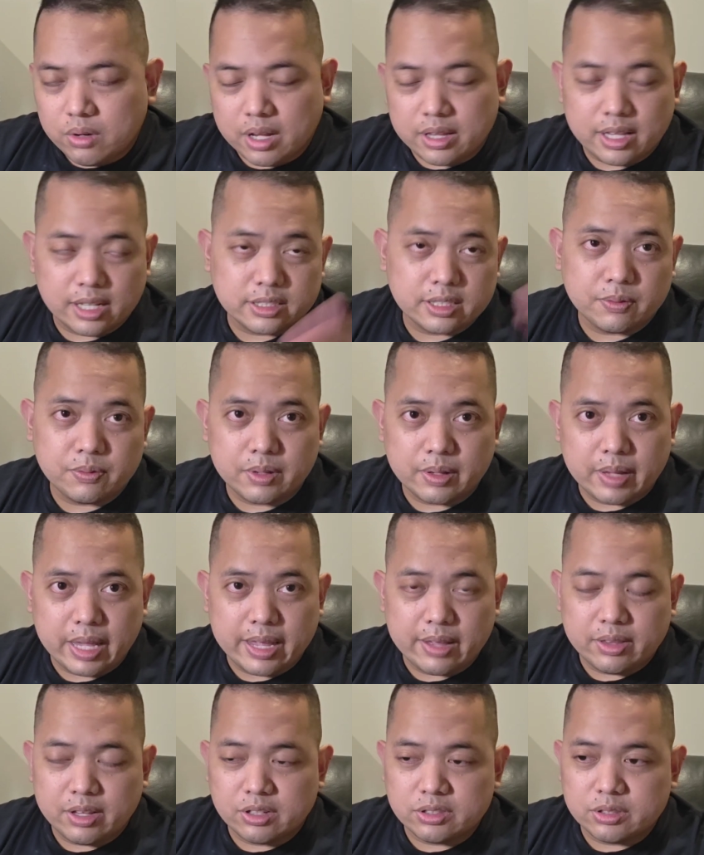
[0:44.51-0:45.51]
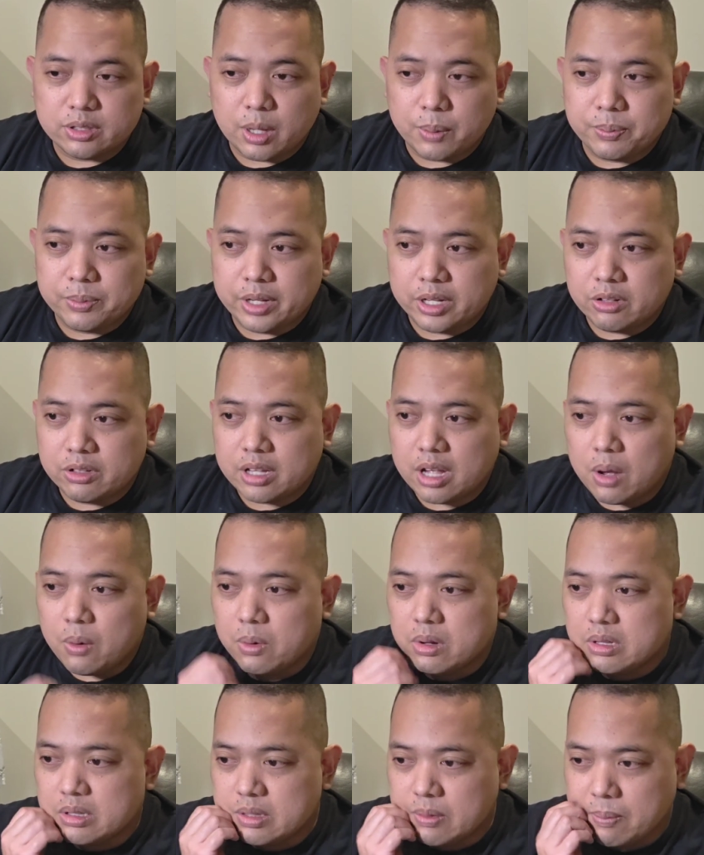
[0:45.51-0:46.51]
unless if there's an update on that
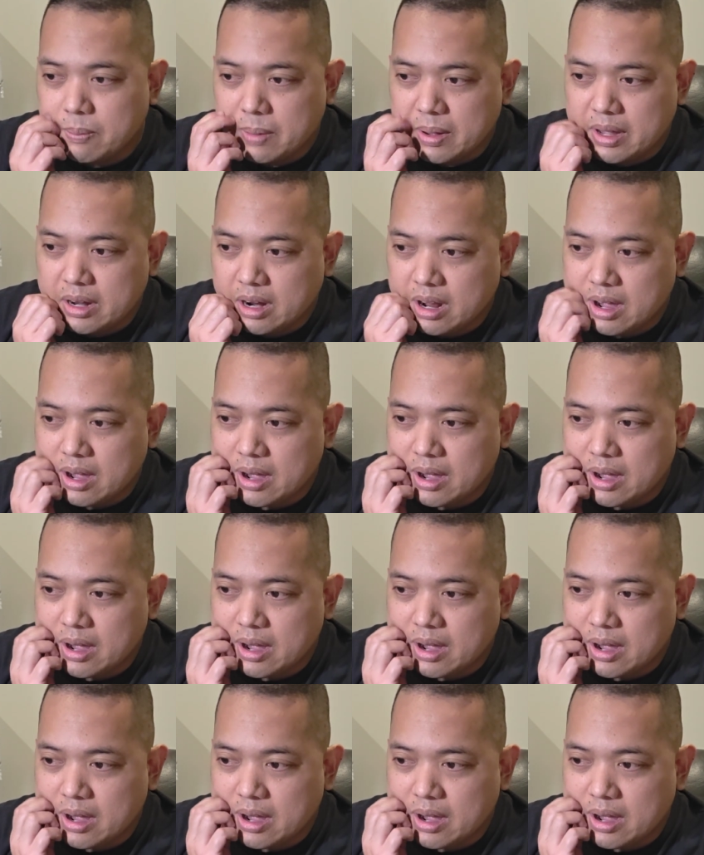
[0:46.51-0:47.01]
one. But